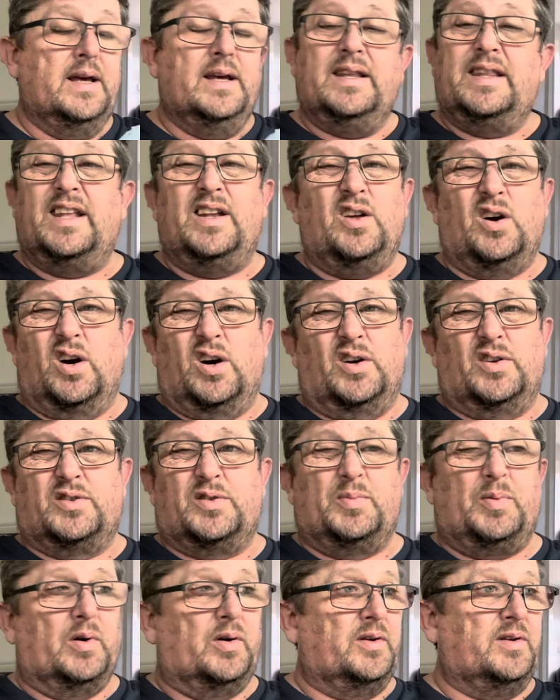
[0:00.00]
They're not hard to
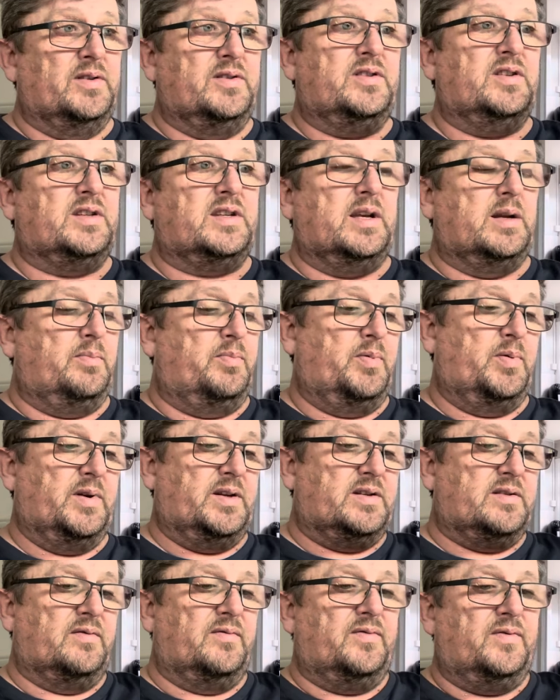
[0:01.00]
find. Just get a
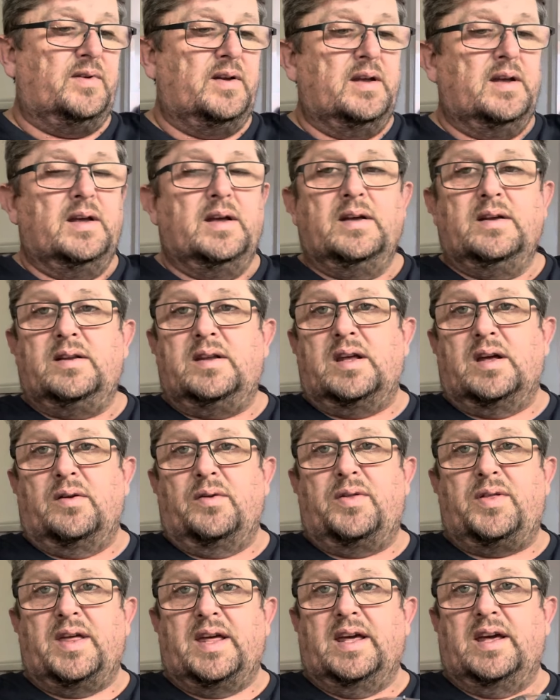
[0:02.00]
piece of,
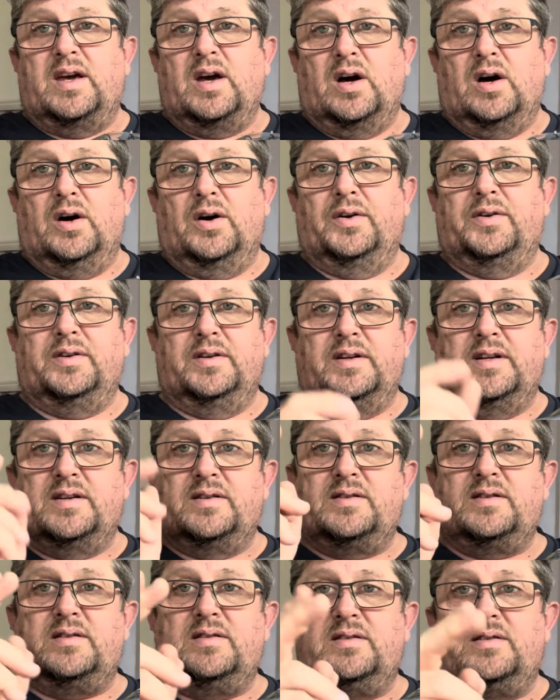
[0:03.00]
thin card and
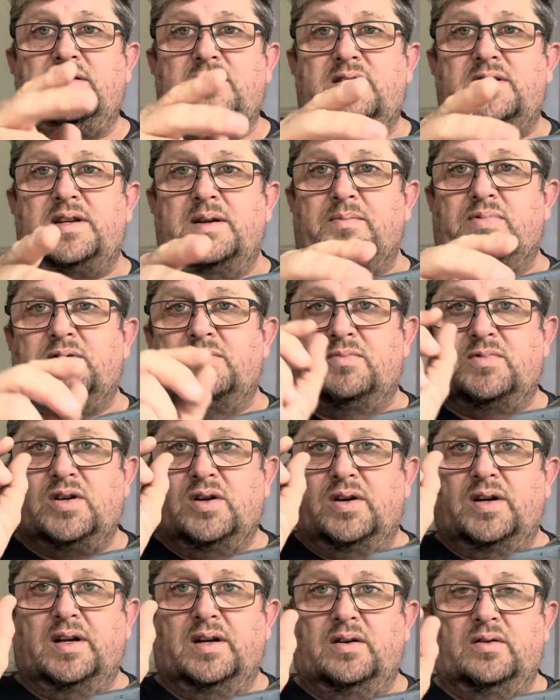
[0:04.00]
just snip some
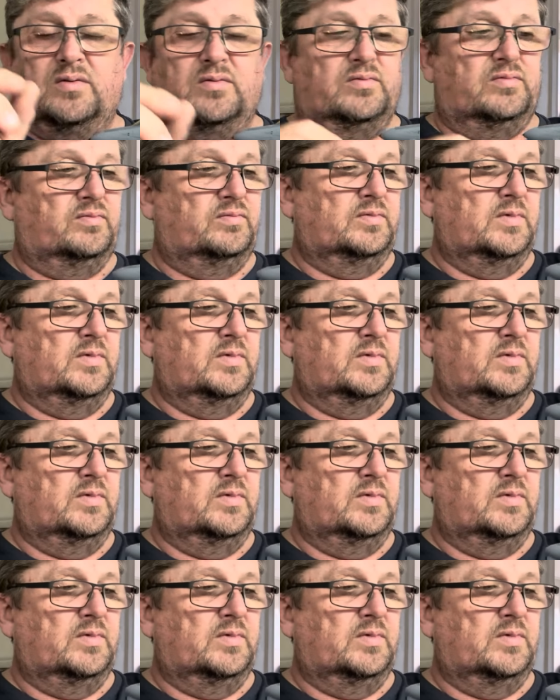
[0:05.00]
tiny little